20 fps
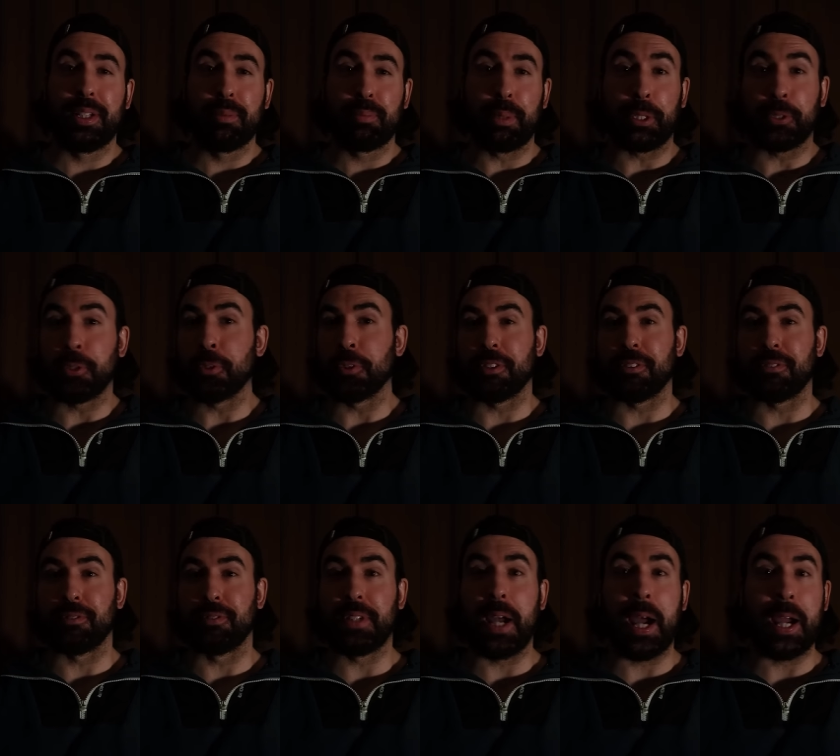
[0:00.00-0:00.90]
pictures
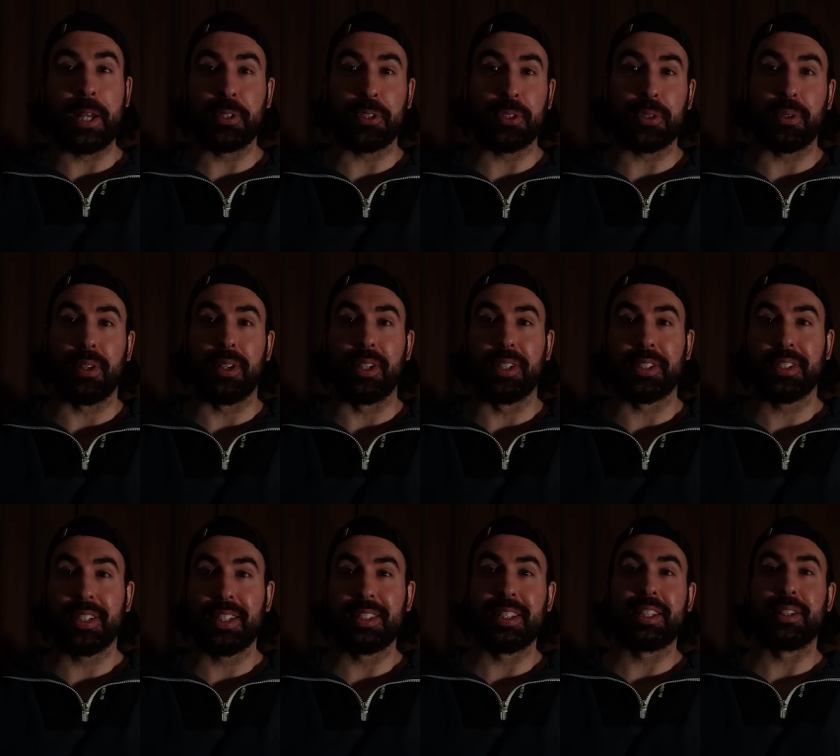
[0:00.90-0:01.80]
of
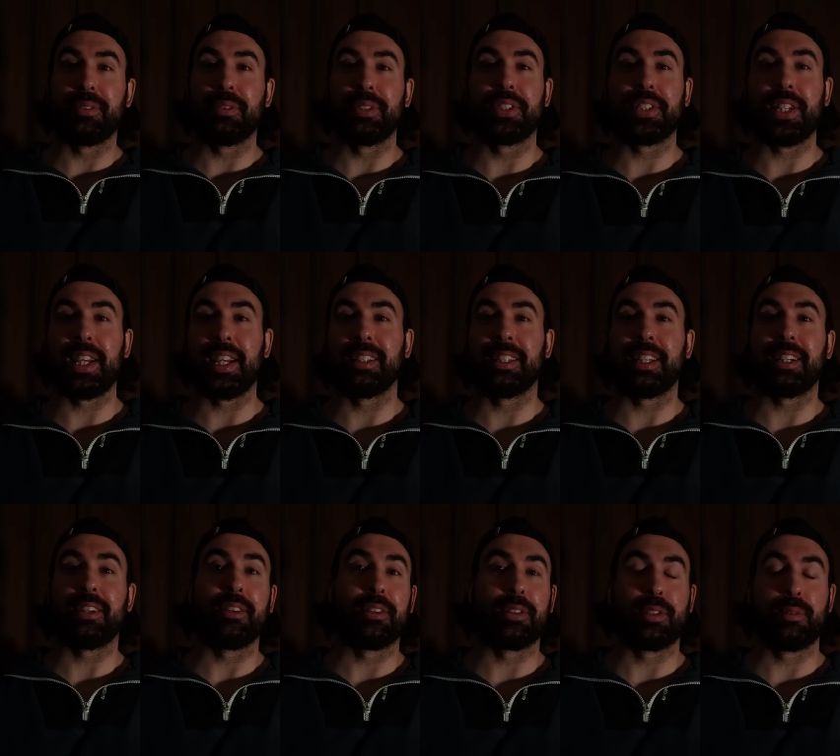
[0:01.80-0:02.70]
dinosaurs, and then he would say
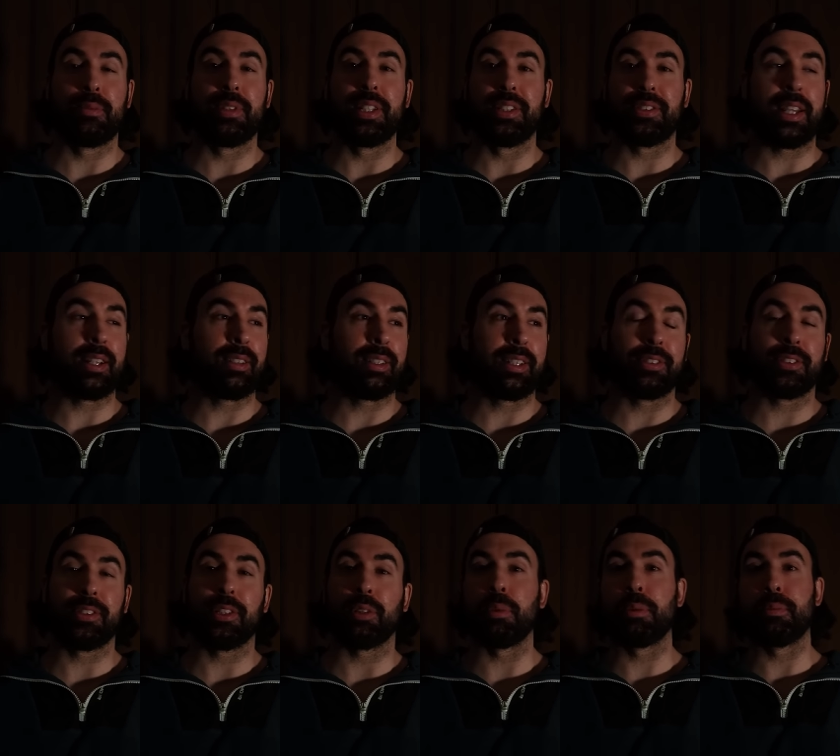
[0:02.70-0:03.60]
like, "Oh, the, these
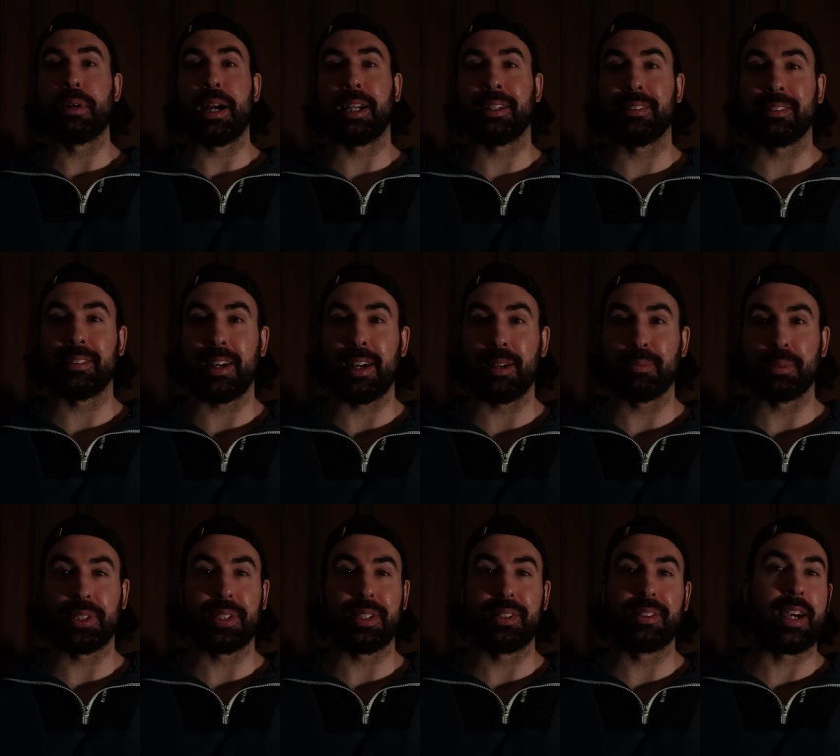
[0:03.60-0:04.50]
aliens took me back in time
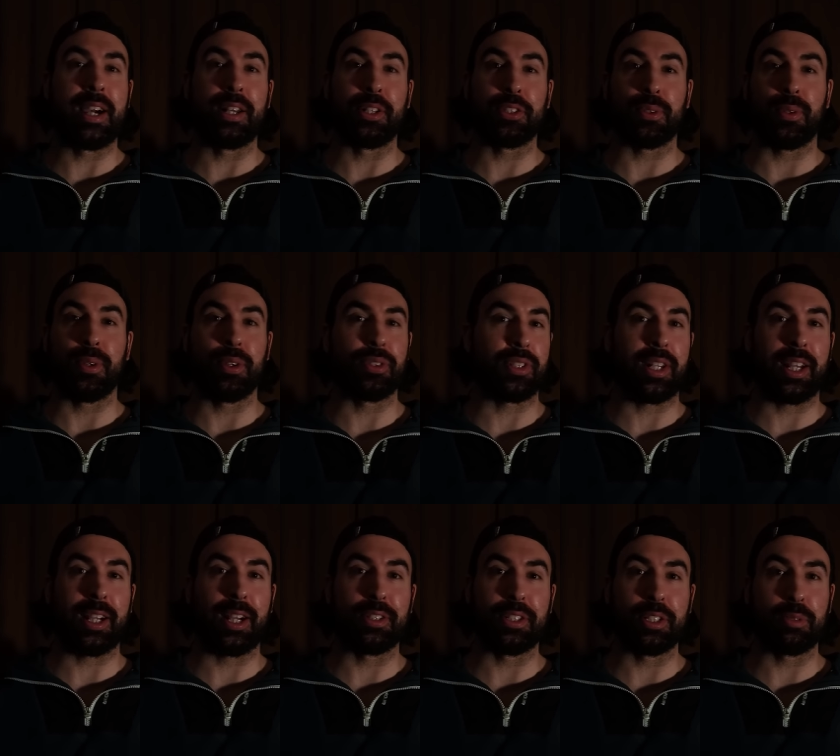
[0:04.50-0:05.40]
to see dinosaurs,
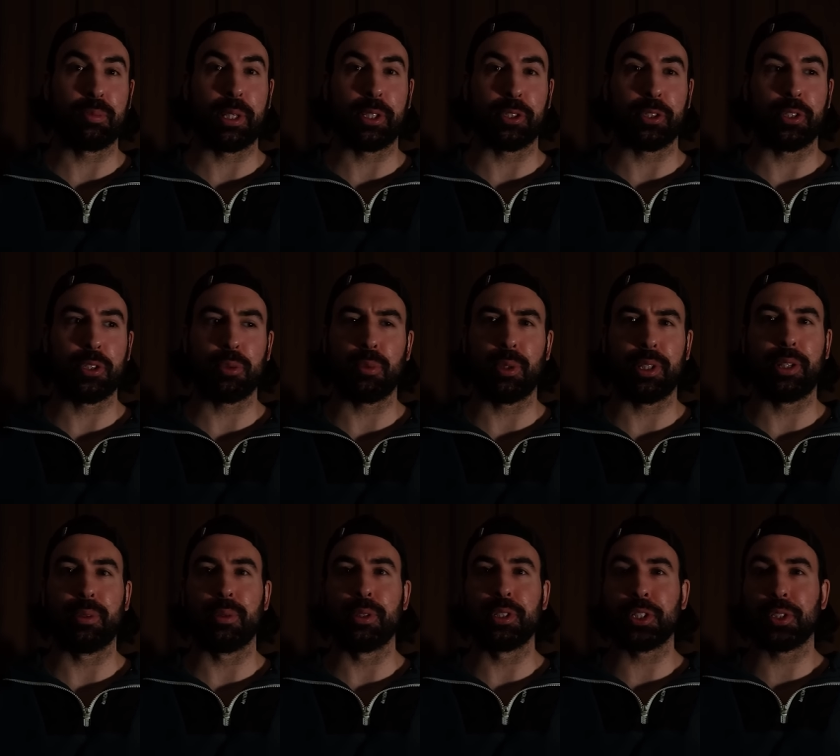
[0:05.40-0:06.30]
and I got these pictures." Well,
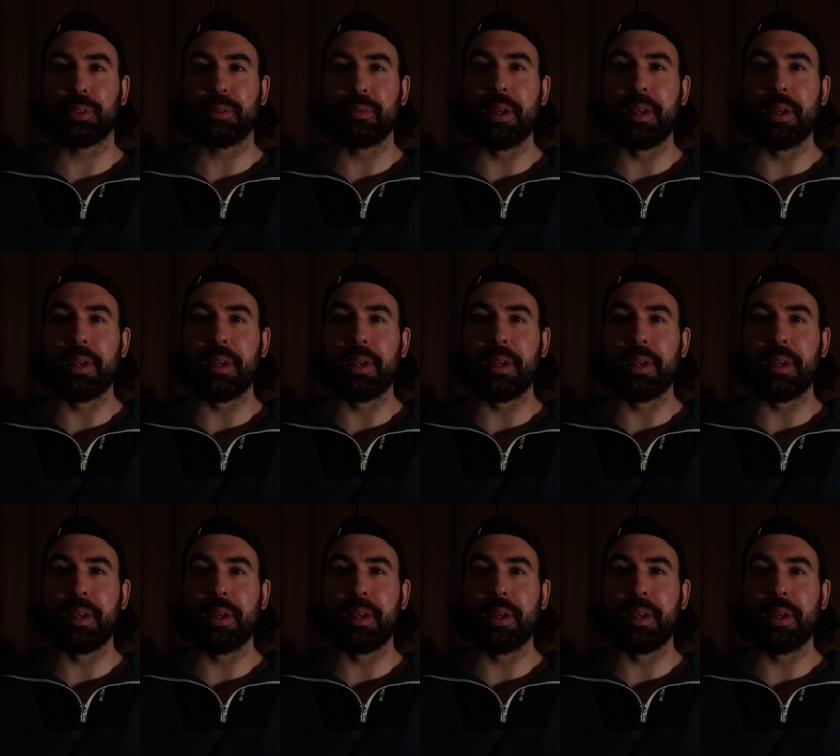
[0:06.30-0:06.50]
they were just